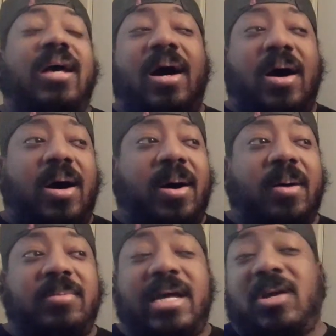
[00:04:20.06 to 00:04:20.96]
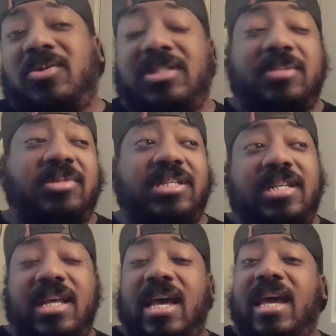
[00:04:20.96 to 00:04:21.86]
Got to go to some shit
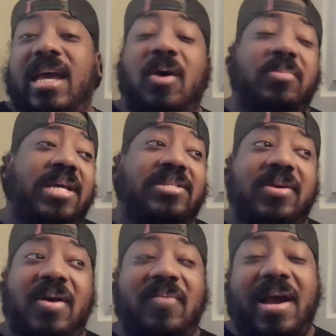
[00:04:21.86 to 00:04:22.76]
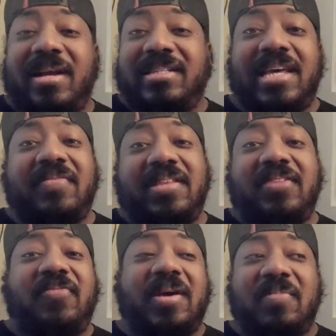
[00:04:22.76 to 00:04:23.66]
today. I hope that turned out right, because after
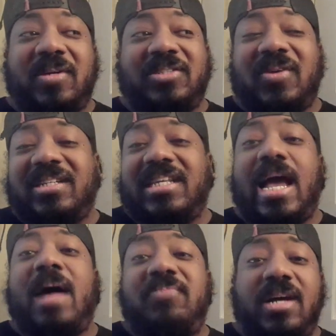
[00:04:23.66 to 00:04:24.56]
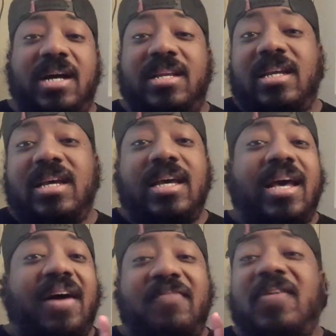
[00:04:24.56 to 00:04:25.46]
this fucking monstrosity, I'm done.
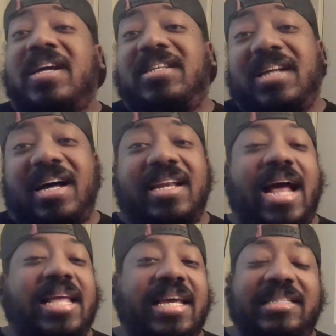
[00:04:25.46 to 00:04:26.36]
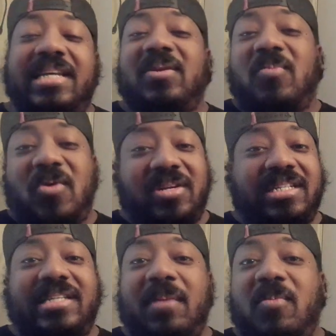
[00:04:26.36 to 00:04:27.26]
I'm fucking done. I can't take no more of
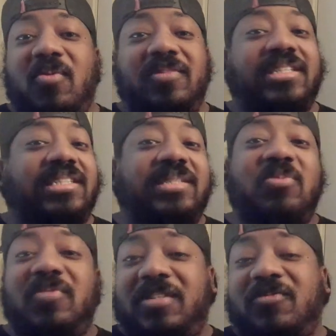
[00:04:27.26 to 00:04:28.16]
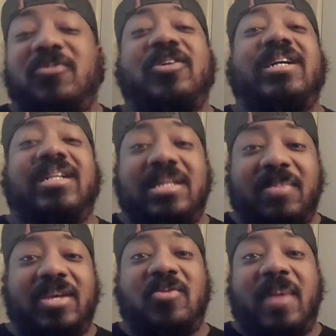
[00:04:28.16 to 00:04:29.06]
these type of movies, because these movies really
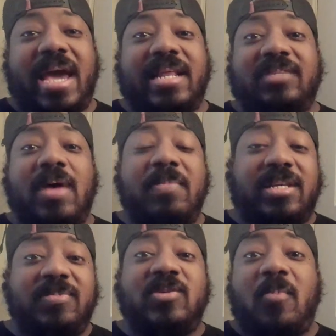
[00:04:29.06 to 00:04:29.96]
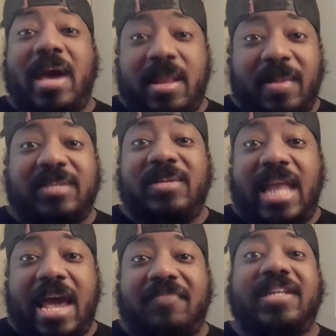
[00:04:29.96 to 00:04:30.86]
make you mad. That makes me so mad it makes me
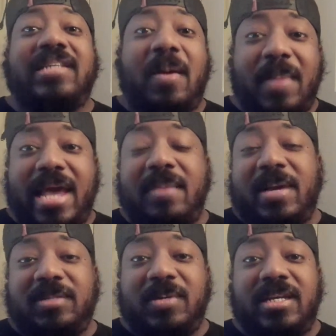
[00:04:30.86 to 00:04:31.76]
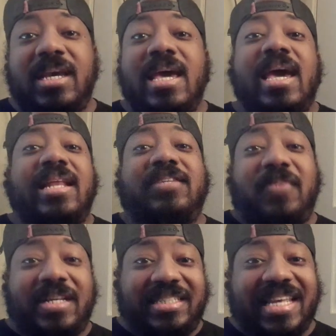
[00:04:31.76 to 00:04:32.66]
laugh. That's how mad it makes me. And that's
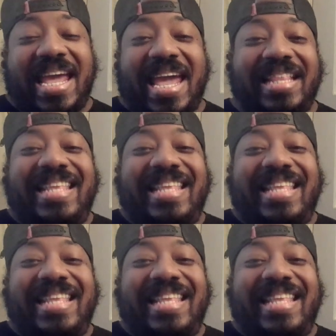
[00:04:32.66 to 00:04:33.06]
fucking sad.